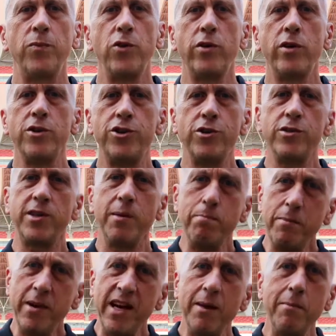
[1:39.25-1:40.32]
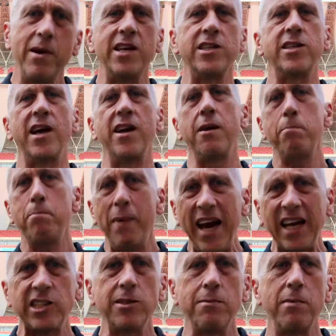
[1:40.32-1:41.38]
You can choose to minimize that and
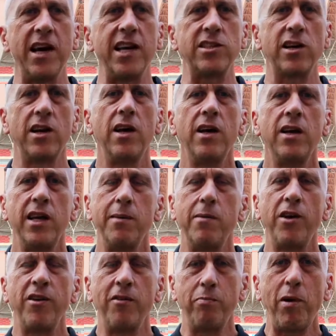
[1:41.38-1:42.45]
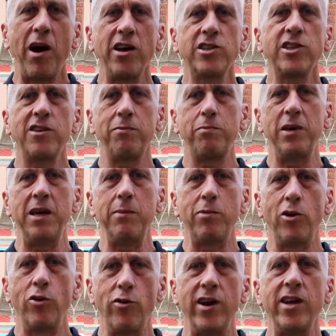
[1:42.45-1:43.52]
maximize the amount of positive
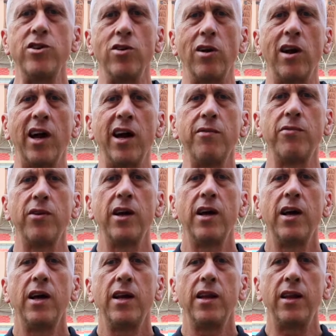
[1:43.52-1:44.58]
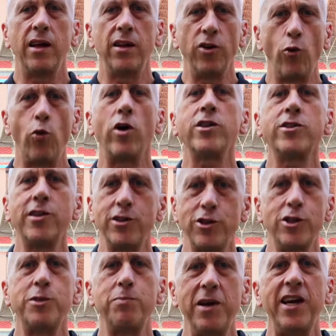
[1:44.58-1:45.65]
people who are in your life, the words that
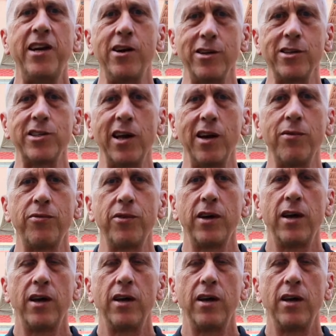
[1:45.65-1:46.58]
you speak yourself.